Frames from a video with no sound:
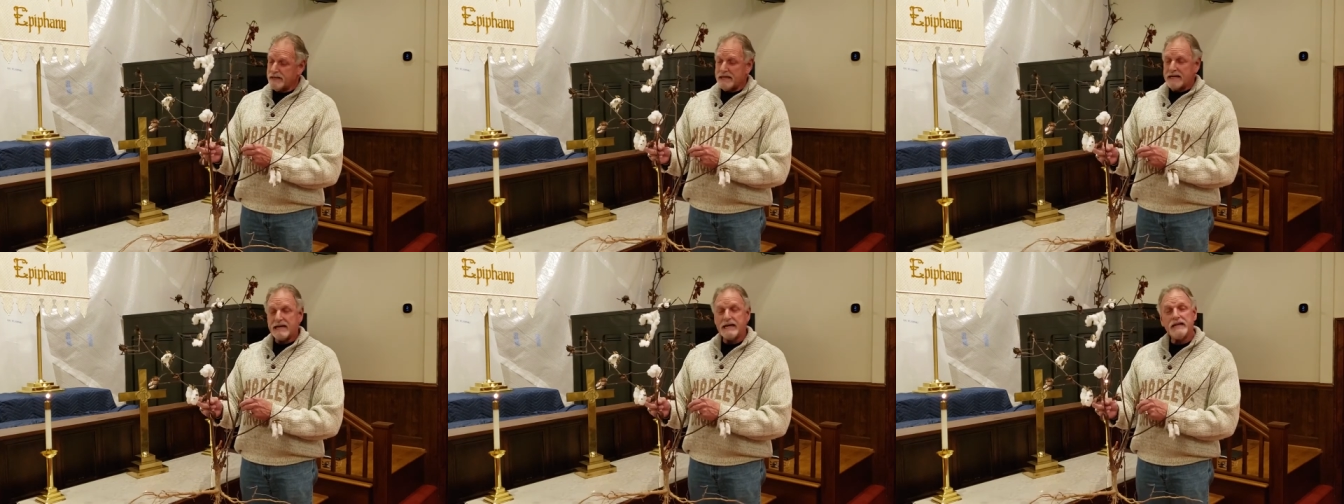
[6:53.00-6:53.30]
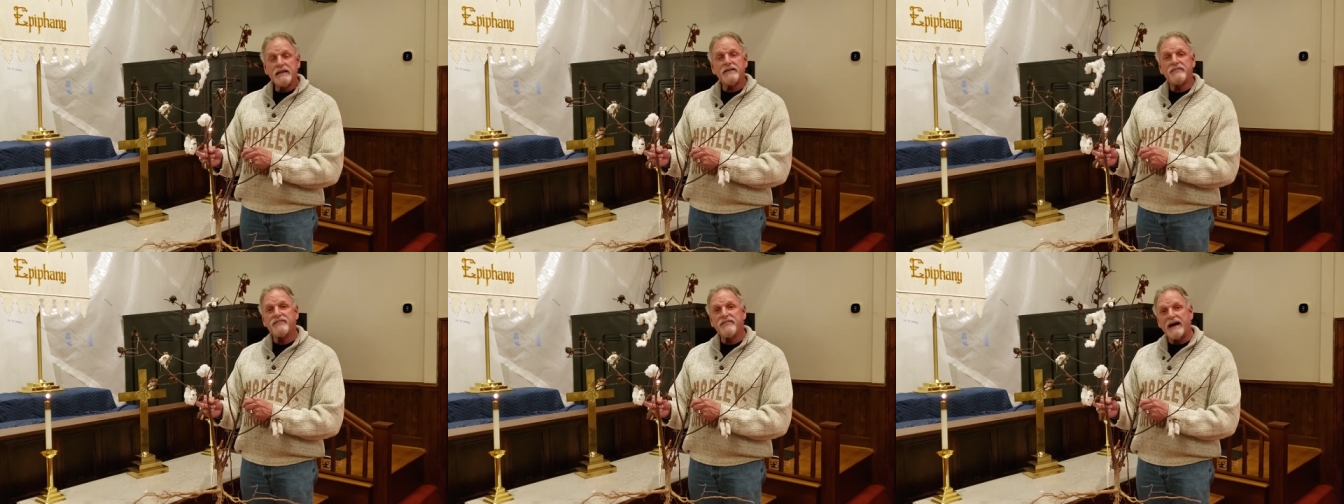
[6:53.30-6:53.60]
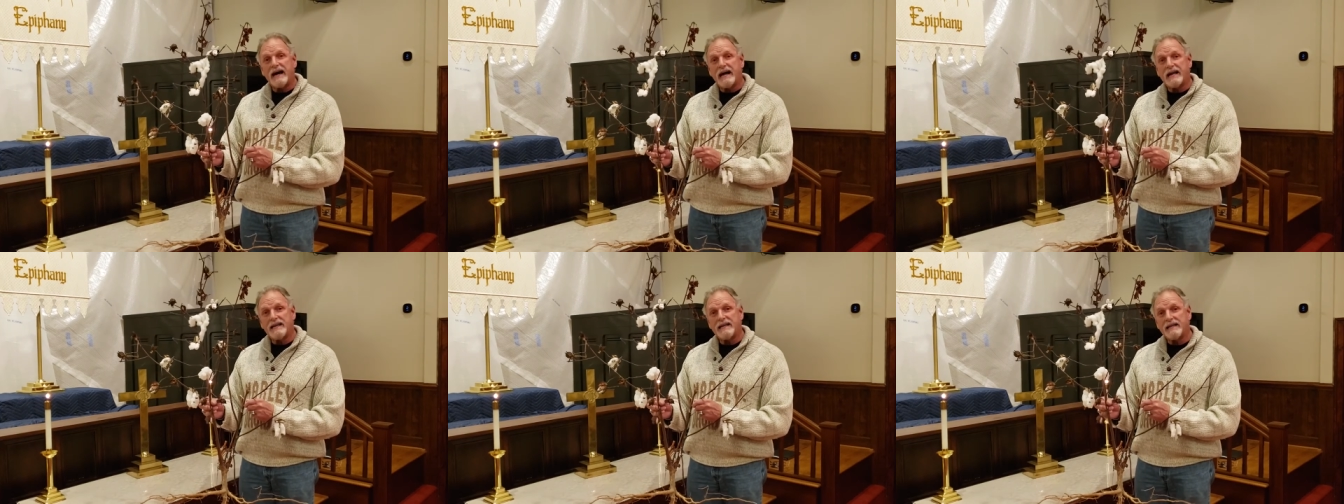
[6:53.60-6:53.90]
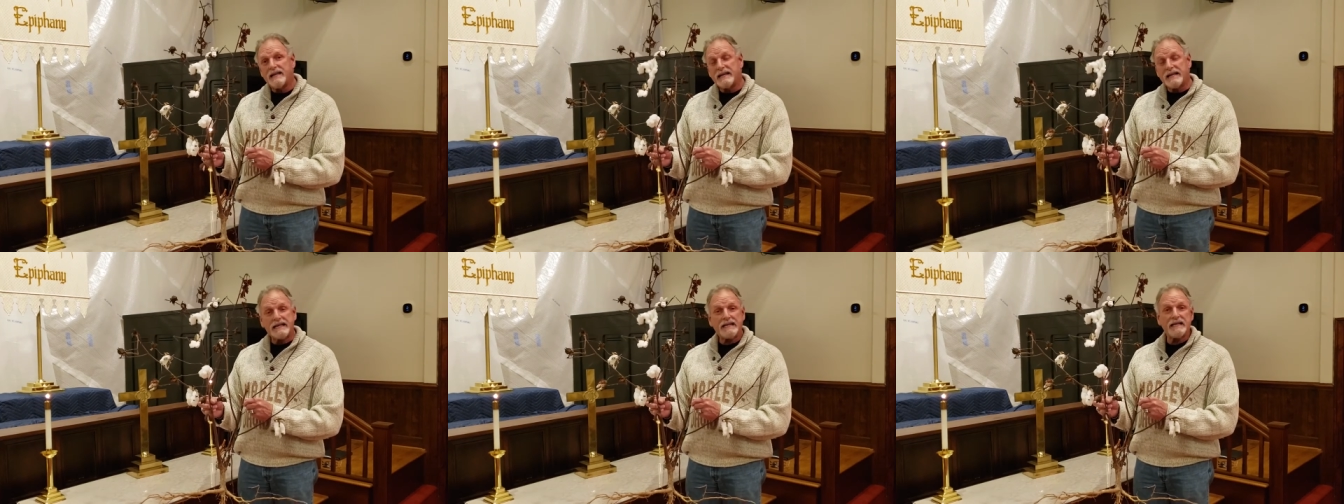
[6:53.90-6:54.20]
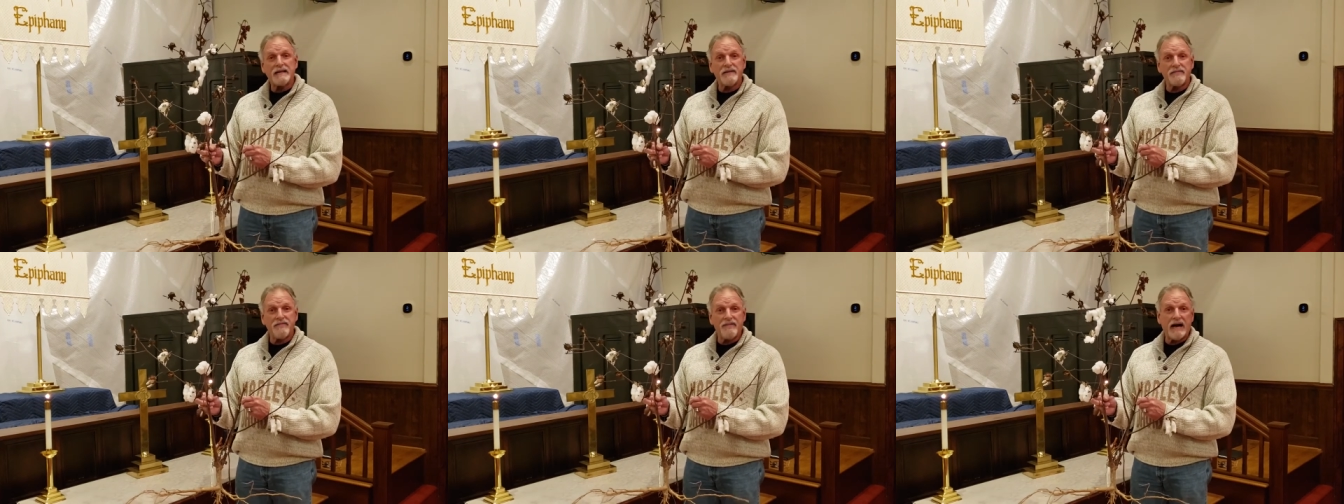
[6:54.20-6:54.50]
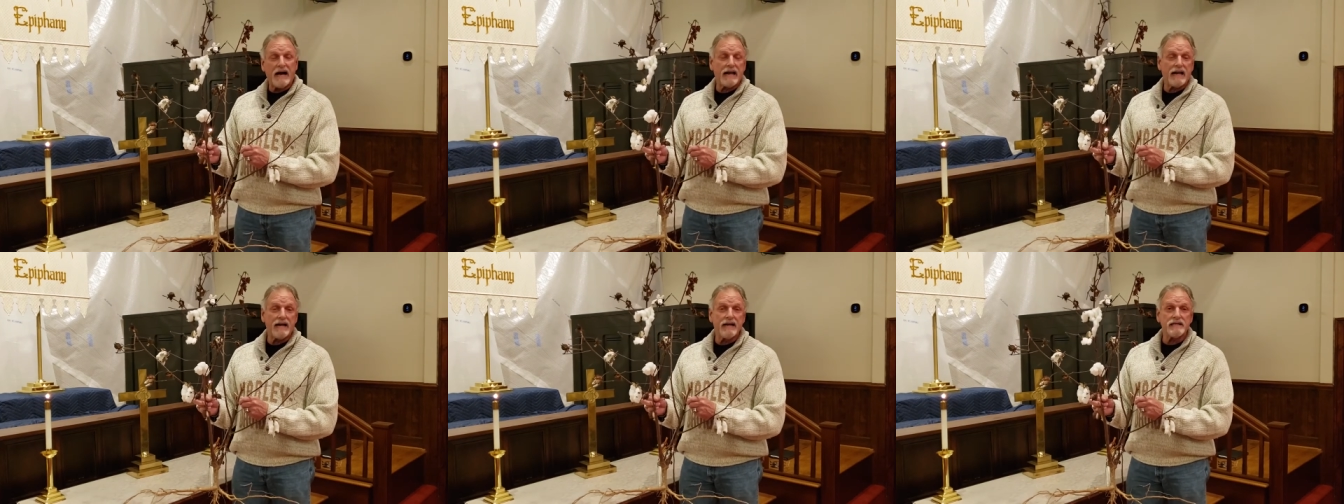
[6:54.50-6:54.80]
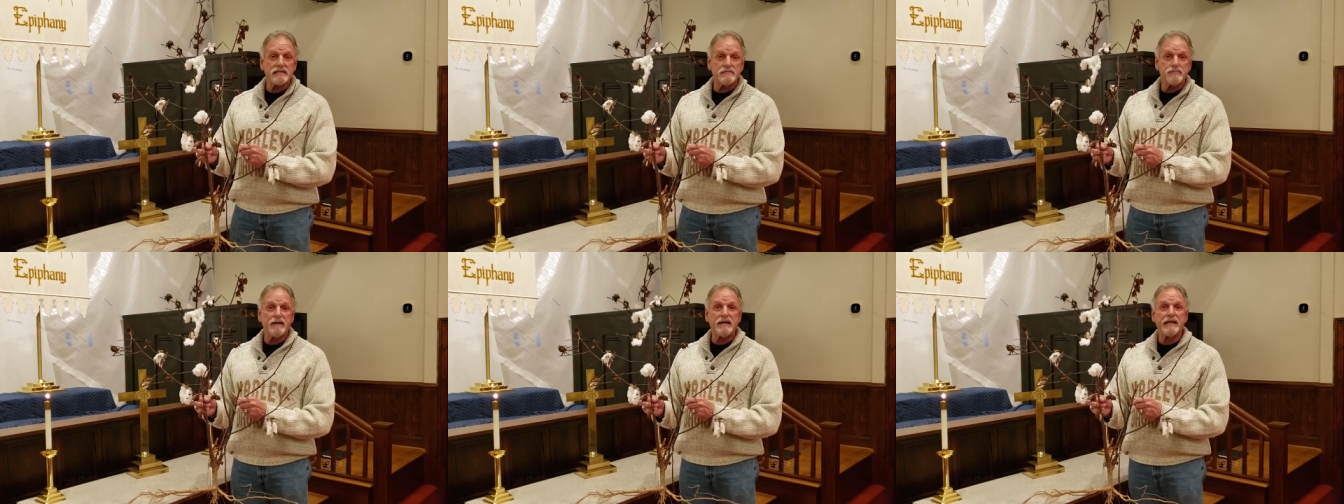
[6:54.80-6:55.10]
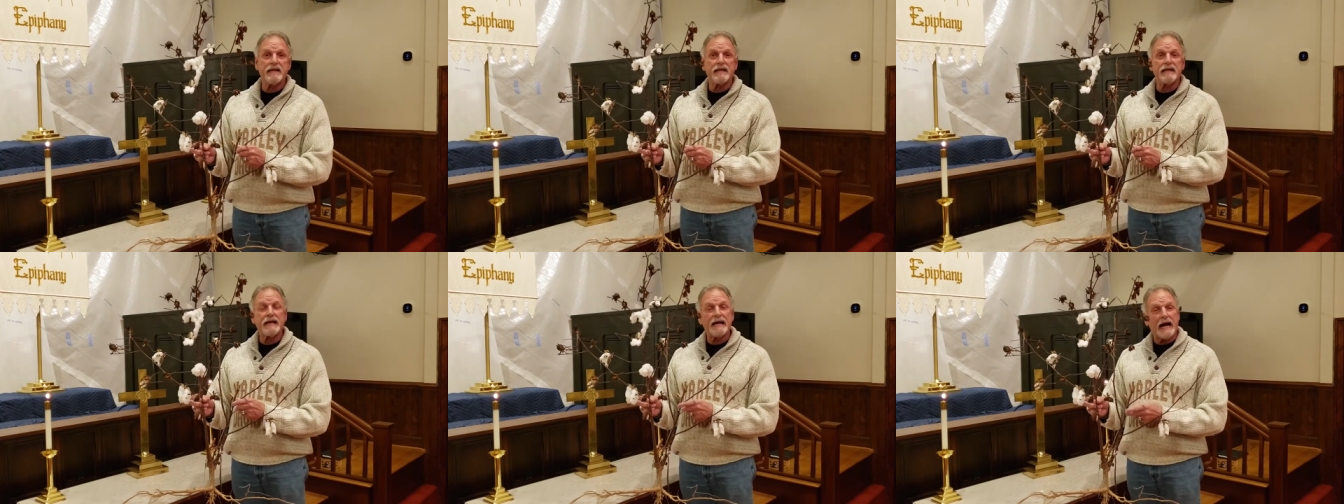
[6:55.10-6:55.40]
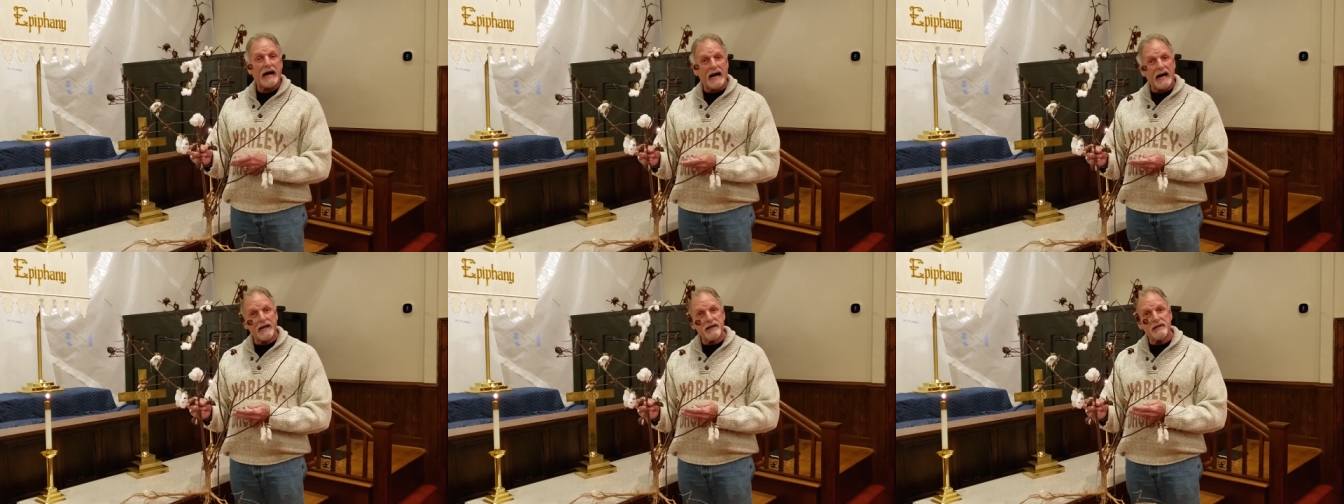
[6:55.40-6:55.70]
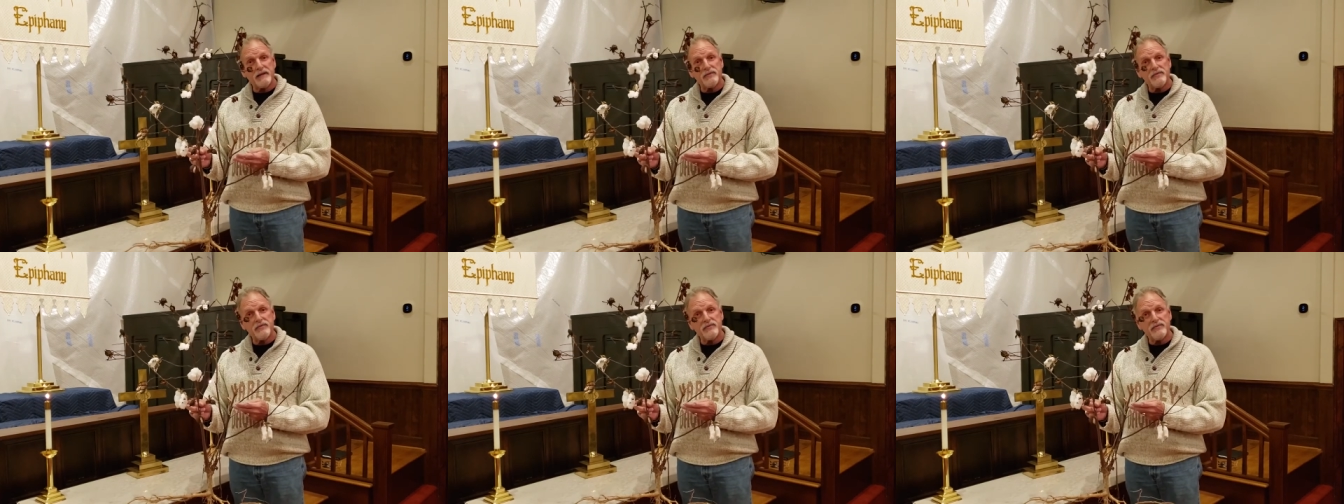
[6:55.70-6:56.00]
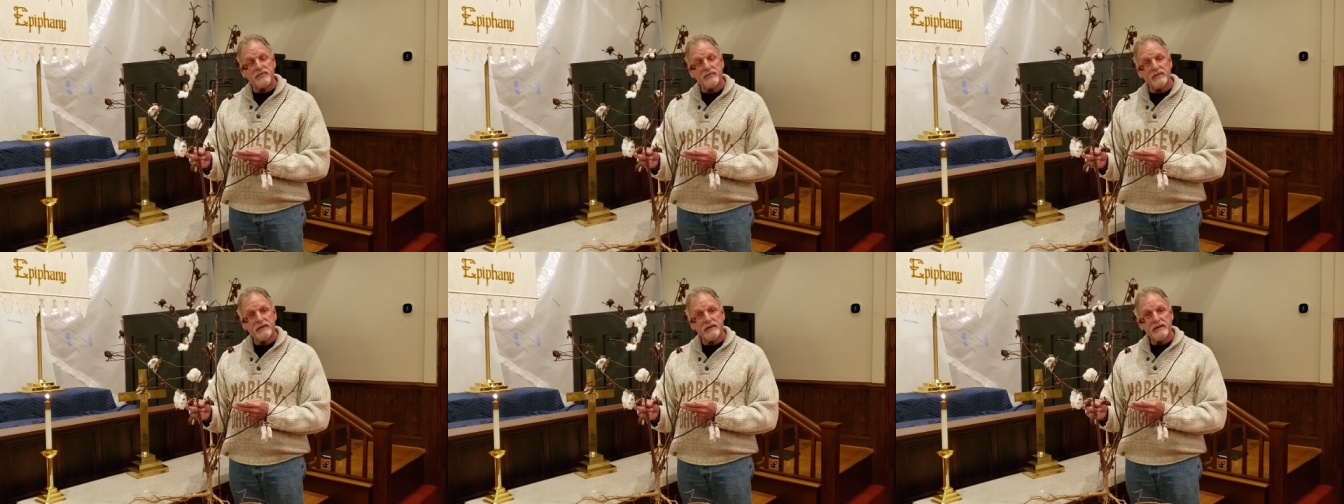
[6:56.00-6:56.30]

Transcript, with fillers: he defined it and identified it as being kindness,